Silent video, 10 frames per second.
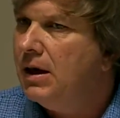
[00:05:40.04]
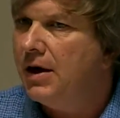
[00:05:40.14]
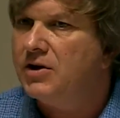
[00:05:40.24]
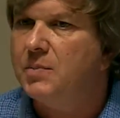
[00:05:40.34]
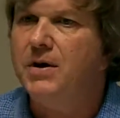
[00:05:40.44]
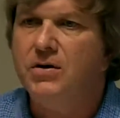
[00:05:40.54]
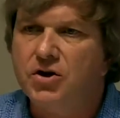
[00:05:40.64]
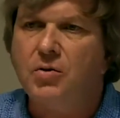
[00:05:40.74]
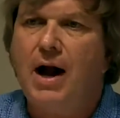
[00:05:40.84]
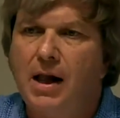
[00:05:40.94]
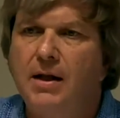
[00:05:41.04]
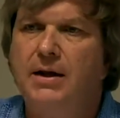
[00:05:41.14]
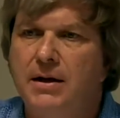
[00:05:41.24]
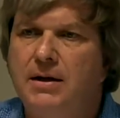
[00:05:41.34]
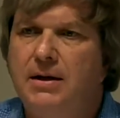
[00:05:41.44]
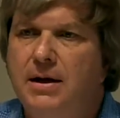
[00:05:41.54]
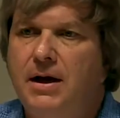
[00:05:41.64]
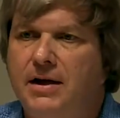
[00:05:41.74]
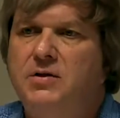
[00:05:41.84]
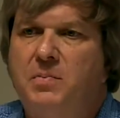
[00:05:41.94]
Our spirituality
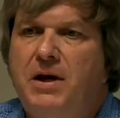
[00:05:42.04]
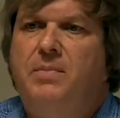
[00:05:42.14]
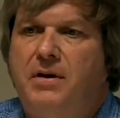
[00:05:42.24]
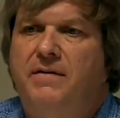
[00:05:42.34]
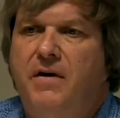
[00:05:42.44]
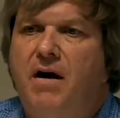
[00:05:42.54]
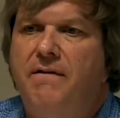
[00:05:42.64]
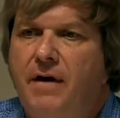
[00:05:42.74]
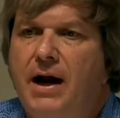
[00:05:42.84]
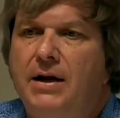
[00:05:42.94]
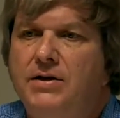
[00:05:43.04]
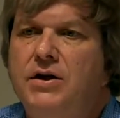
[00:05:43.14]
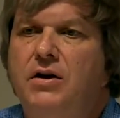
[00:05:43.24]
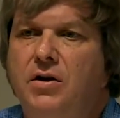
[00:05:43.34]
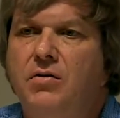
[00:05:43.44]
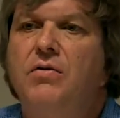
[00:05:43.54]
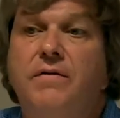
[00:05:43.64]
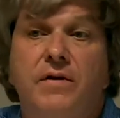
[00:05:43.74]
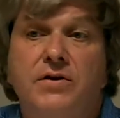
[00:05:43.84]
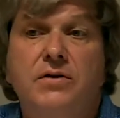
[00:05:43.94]
as people of nonviolence in a
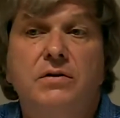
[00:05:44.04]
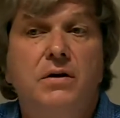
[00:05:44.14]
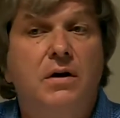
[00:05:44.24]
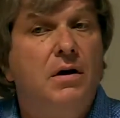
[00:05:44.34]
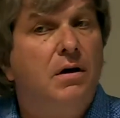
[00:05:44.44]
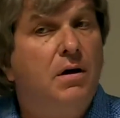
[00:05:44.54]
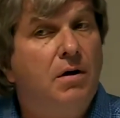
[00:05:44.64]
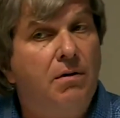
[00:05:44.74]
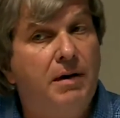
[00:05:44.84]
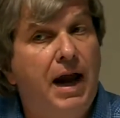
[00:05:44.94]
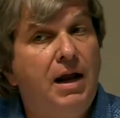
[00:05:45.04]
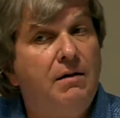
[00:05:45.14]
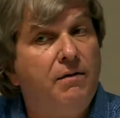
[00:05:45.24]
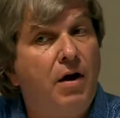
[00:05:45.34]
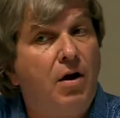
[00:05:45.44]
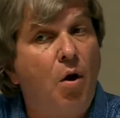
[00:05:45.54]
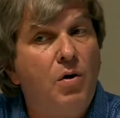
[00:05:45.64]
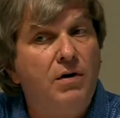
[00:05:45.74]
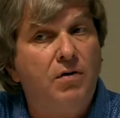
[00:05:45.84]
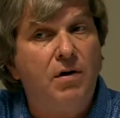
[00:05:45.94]
universe created
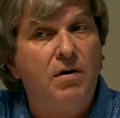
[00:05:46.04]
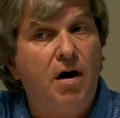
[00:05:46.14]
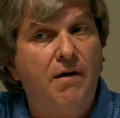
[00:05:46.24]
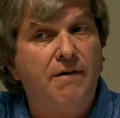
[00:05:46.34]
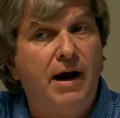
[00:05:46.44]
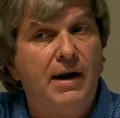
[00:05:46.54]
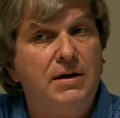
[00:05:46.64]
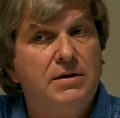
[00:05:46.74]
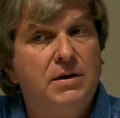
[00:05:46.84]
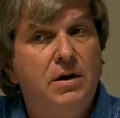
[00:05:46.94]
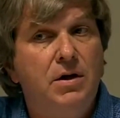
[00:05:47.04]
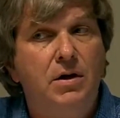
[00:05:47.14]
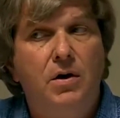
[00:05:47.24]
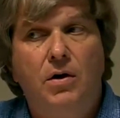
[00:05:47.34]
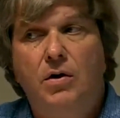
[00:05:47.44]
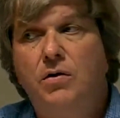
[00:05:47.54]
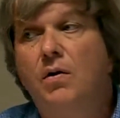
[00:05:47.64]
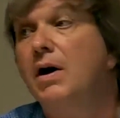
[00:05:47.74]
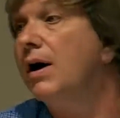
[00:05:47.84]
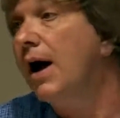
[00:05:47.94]
going toward nonviolence,
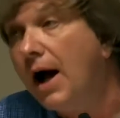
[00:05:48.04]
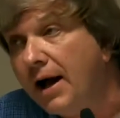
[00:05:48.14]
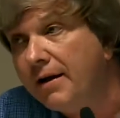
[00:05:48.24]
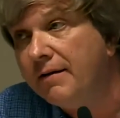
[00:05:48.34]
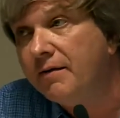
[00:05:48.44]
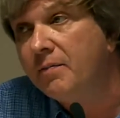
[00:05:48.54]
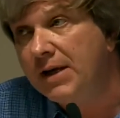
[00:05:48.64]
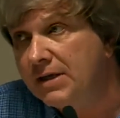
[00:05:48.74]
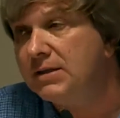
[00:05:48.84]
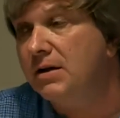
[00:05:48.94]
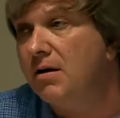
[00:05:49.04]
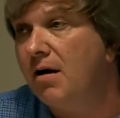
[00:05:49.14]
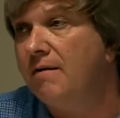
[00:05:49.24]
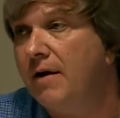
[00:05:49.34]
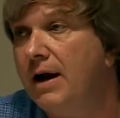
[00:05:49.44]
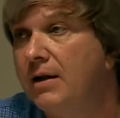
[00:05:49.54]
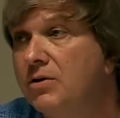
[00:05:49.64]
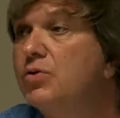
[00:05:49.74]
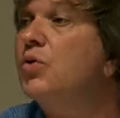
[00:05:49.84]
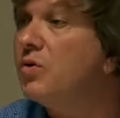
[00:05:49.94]
toward a God of peace and
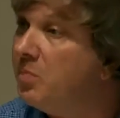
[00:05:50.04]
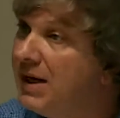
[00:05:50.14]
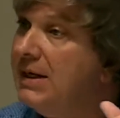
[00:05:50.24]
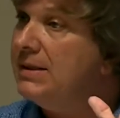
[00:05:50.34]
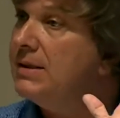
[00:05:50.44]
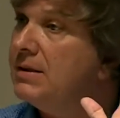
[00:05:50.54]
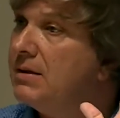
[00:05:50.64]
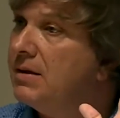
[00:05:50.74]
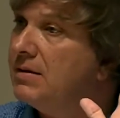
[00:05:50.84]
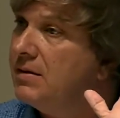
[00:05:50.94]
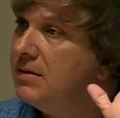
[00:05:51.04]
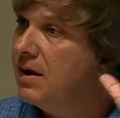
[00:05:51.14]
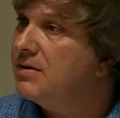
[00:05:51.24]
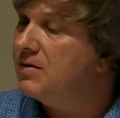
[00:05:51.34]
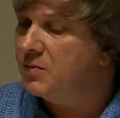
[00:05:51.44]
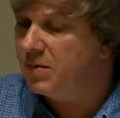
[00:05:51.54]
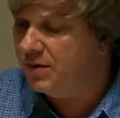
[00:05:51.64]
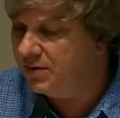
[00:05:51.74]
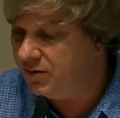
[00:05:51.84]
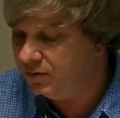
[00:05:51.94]
nonviolence, toward peace as a
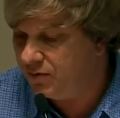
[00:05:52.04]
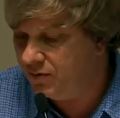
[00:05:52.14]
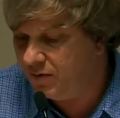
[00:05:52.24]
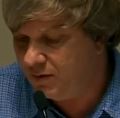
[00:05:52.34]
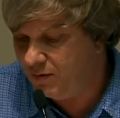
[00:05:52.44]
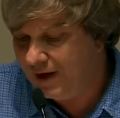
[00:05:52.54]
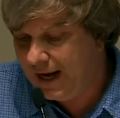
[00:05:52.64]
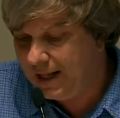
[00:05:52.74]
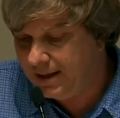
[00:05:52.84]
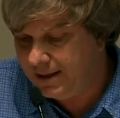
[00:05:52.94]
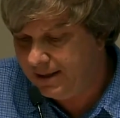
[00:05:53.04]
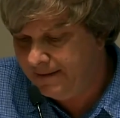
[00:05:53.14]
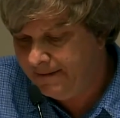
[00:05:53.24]
spiritual truth and reality.